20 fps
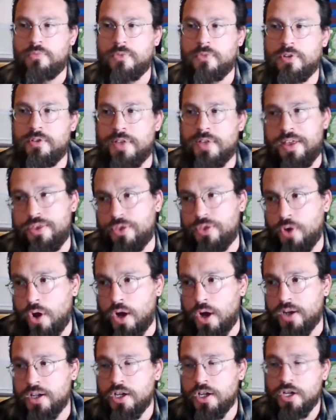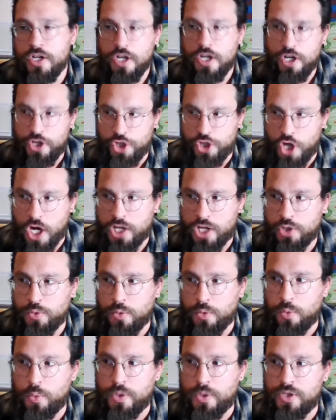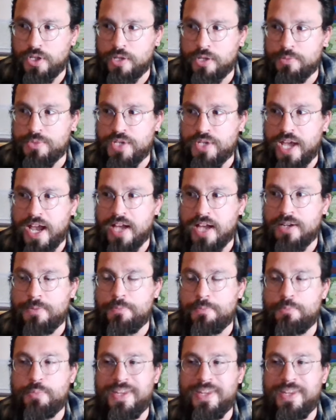they thought Joshua Williams had